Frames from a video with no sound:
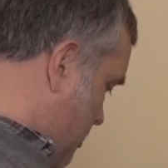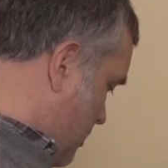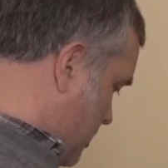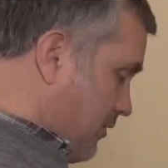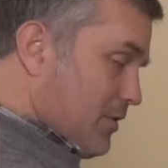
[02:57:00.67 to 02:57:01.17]

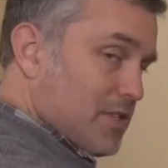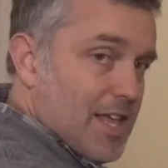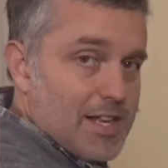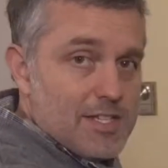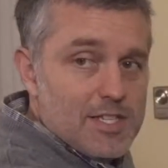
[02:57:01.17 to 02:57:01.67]
Let's see if it's
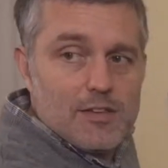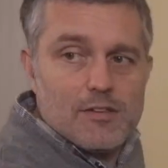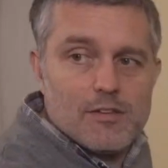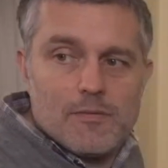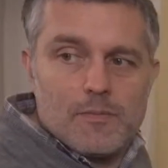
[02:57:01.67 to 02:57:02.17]
that easy.
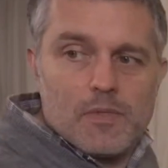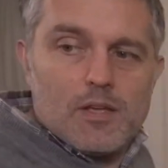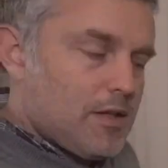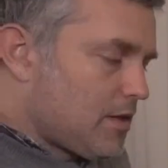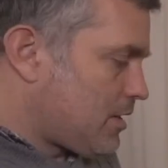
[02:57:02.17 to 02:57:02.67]

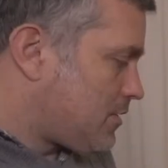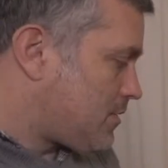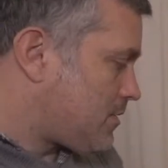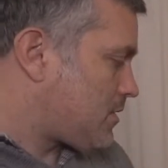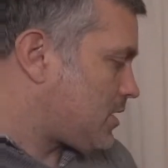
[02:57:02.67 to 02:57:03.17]

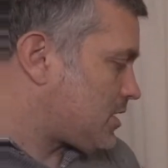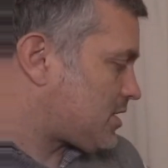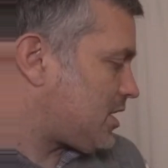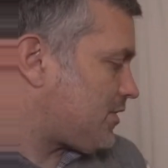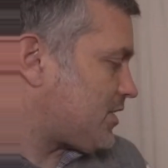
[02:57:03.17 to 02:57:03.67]
Let's
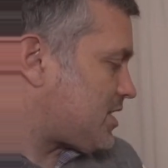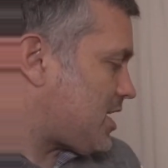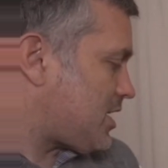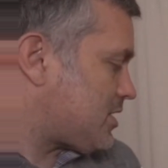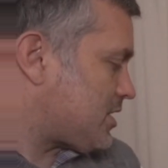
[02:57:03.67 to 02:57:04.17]
see if it's
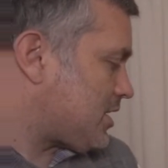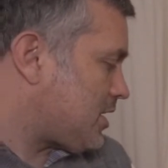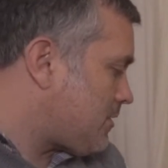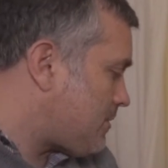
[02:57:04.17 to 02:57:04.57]
that easy.